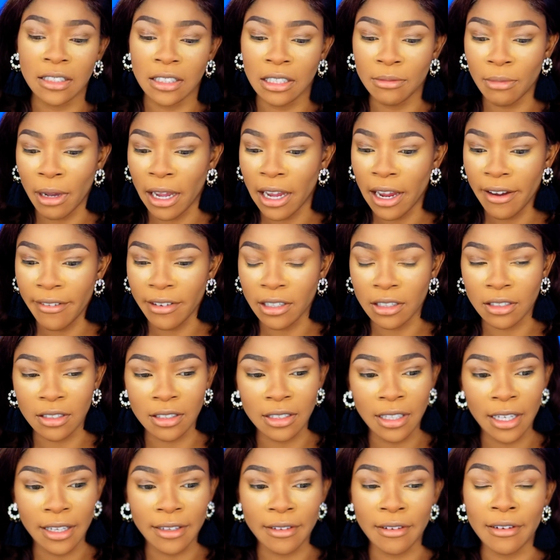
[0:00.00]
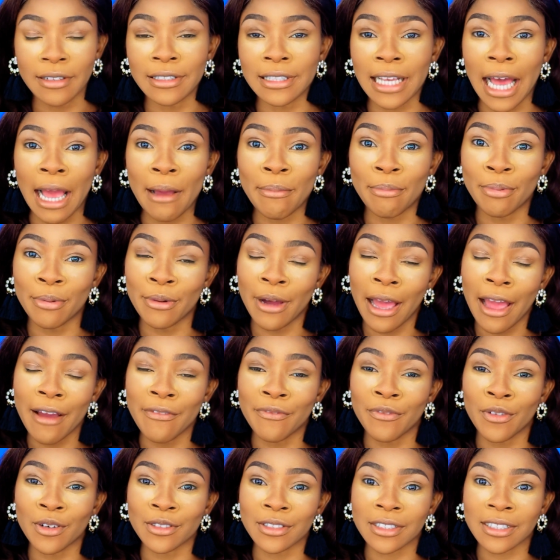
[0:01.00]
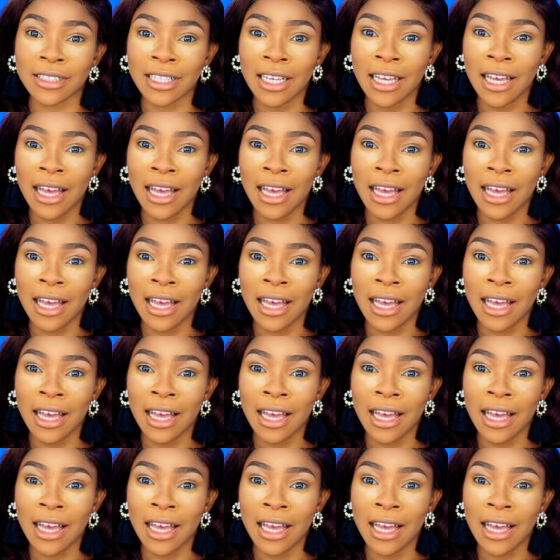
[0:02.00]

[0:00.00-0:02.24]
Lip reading: to see my earring today because I put effort